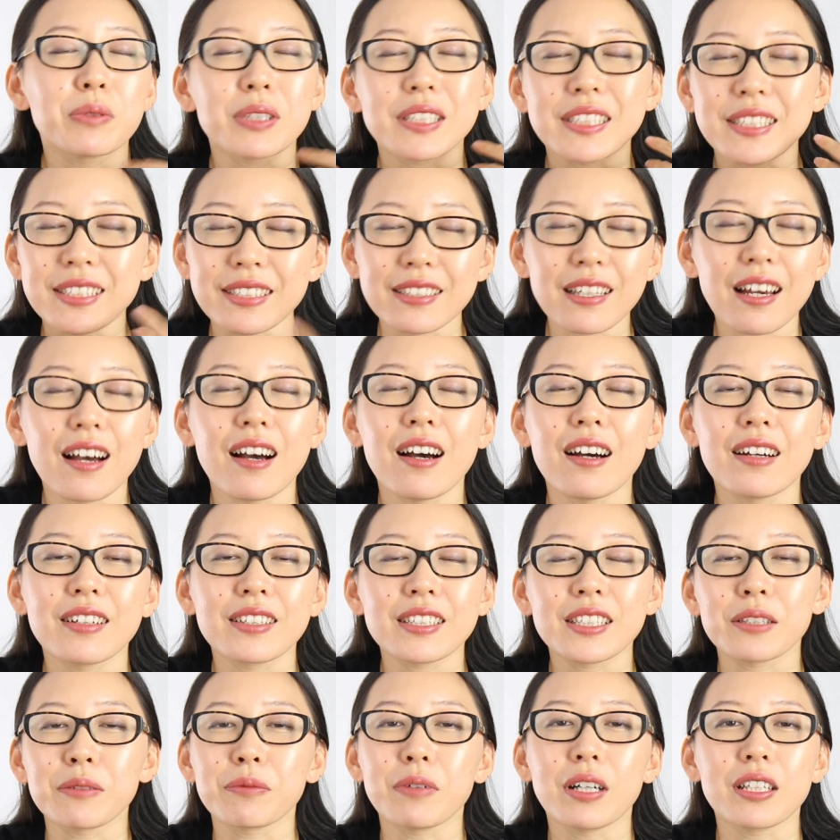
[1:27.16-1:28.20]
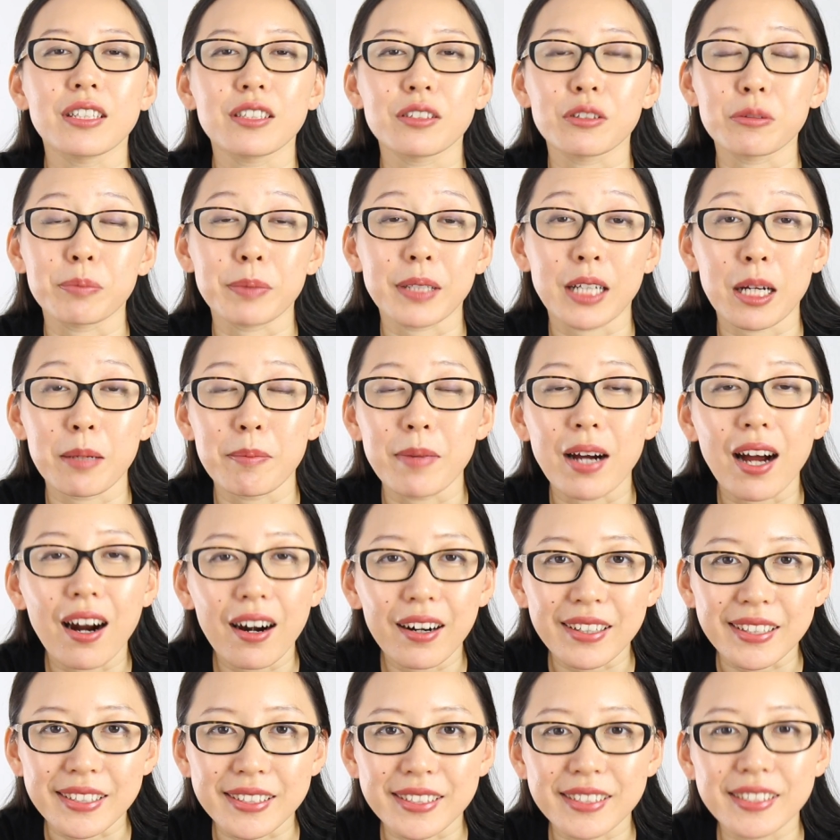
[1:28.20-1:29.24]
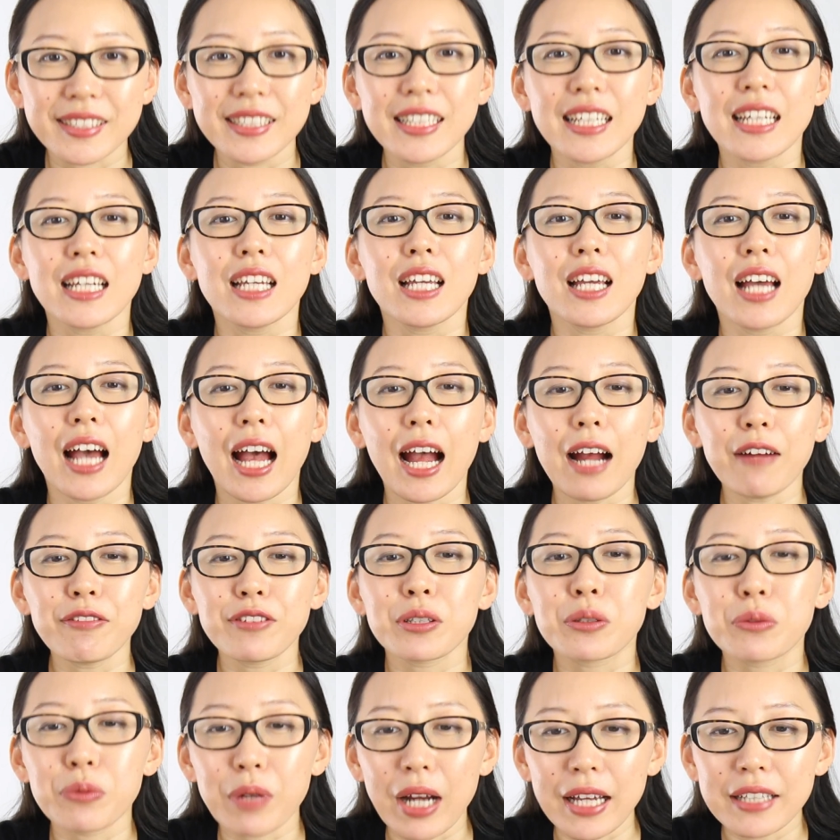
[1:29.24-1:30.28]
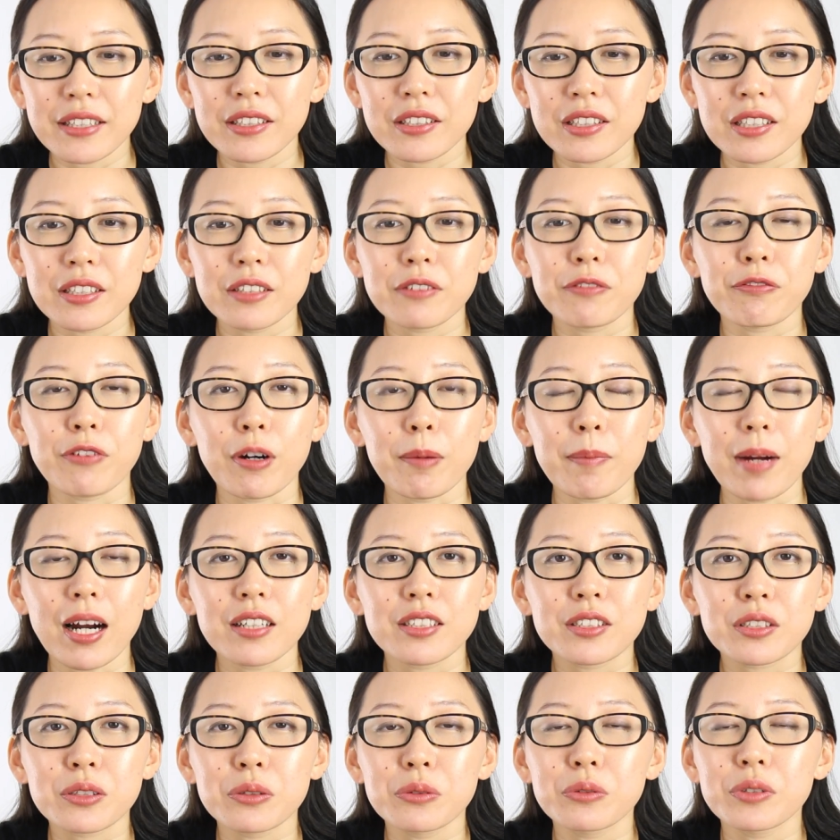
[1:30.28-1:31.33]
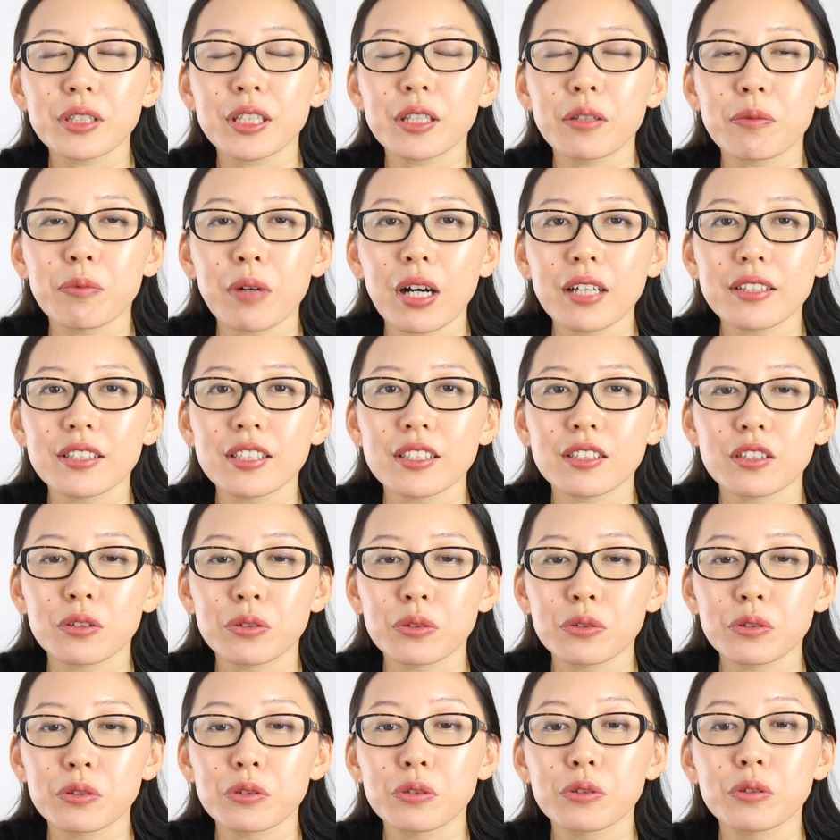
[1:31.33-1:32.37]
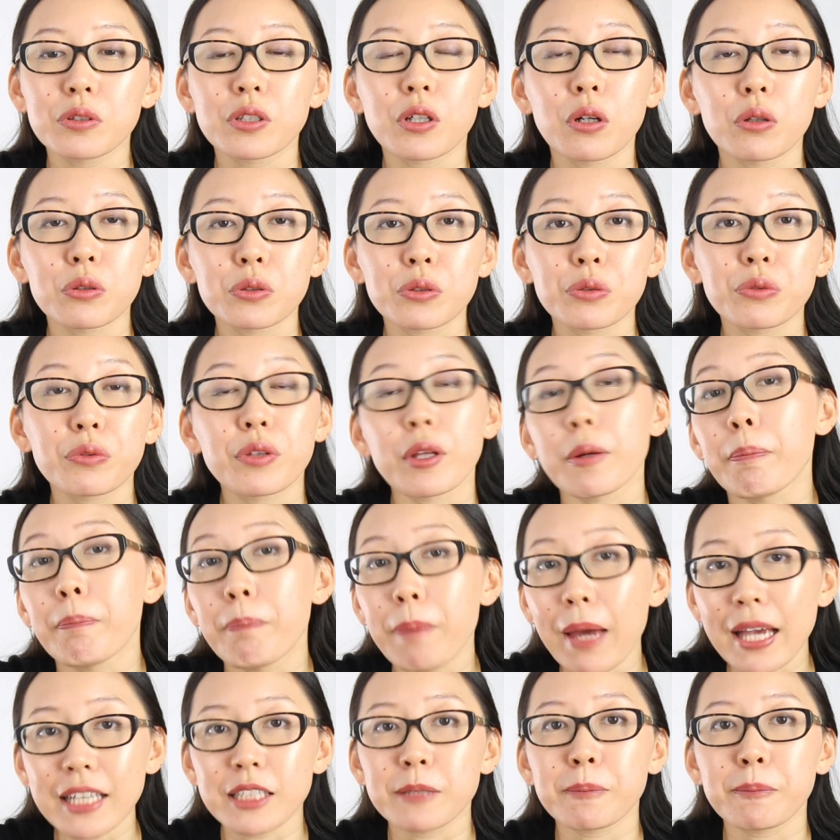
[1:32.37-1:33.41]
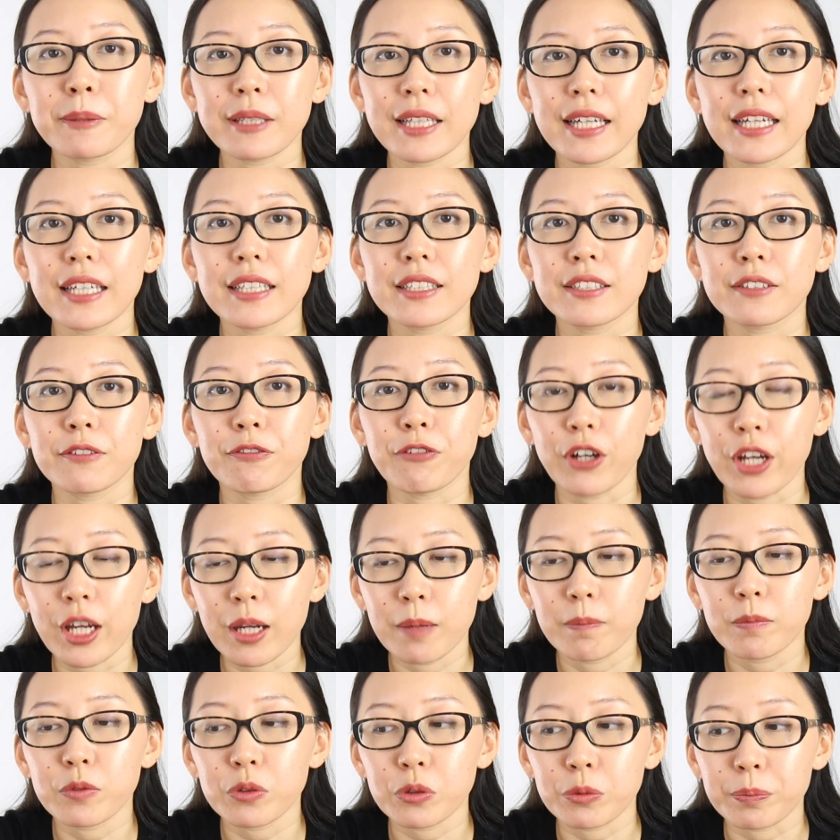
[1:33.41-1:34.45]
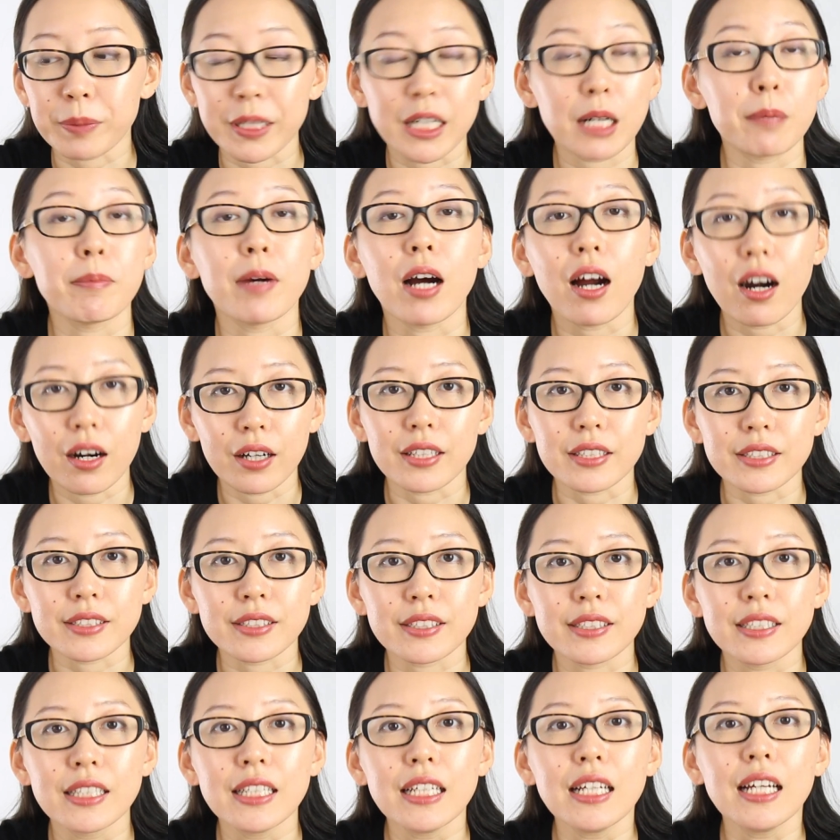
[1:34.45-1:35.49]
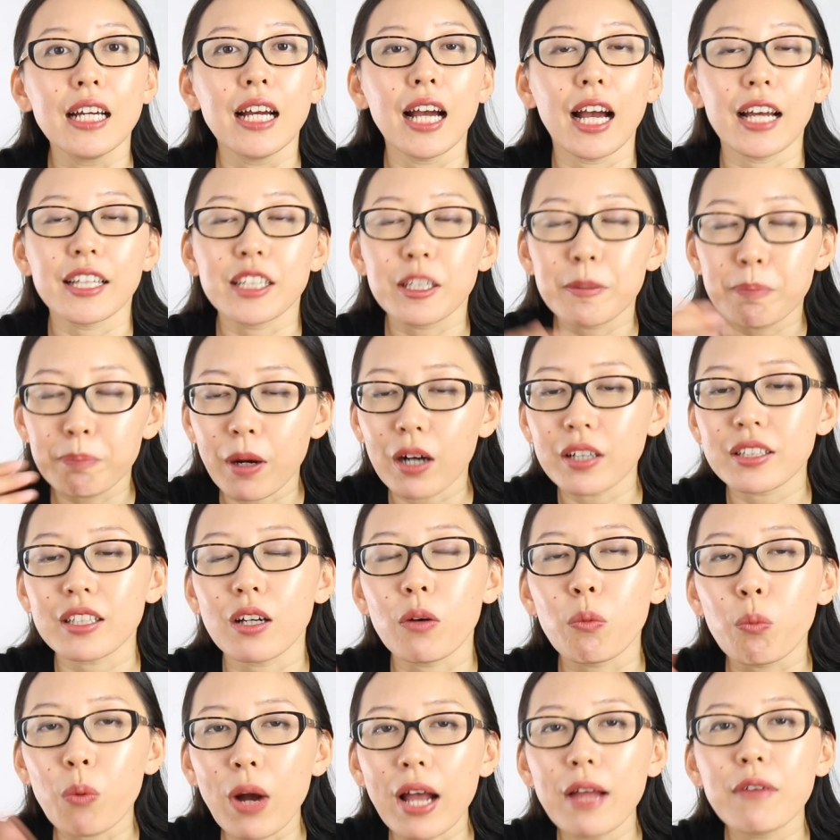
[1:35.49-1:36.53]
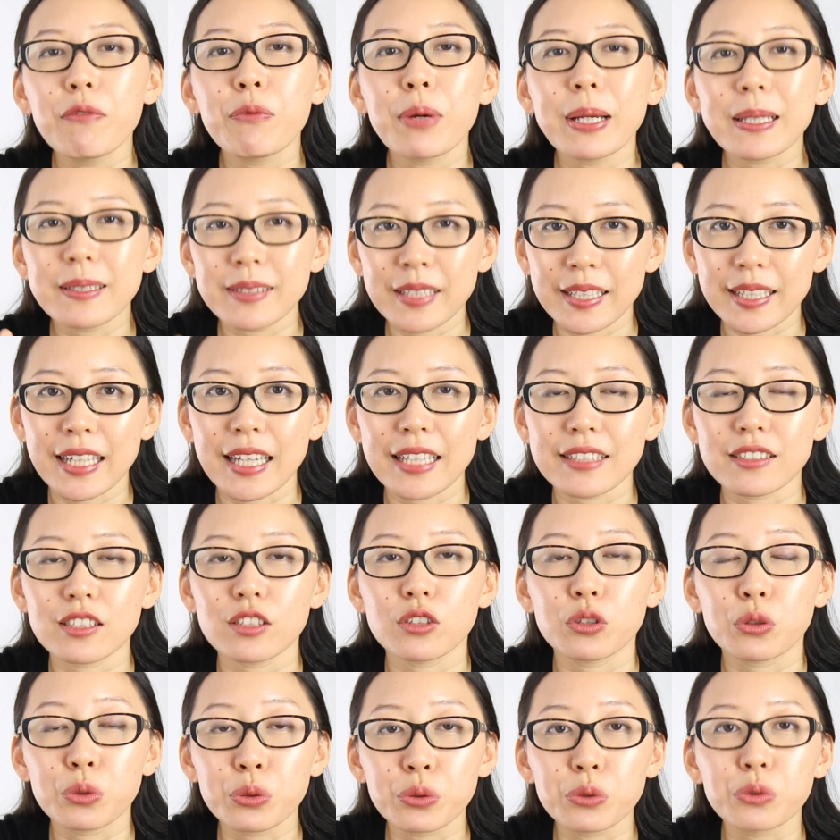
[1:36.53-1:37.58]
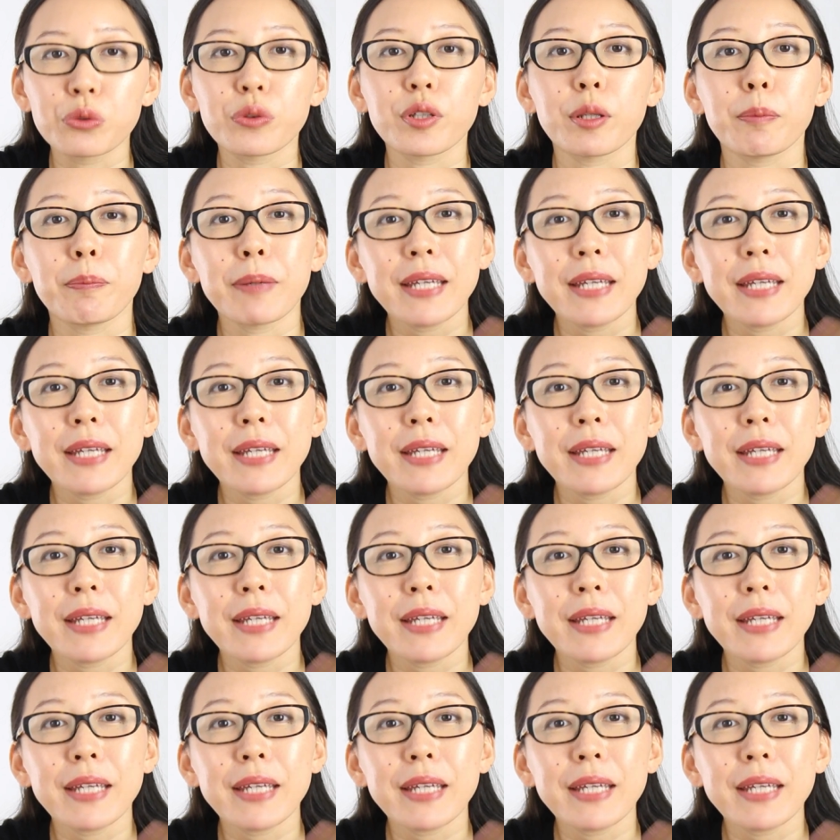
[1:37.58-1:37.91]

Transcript: he was young, he wanted to become an artist. After graduating from art school, he wanted to go to the best place for him to become an artist. And he bought a one-way ticket to the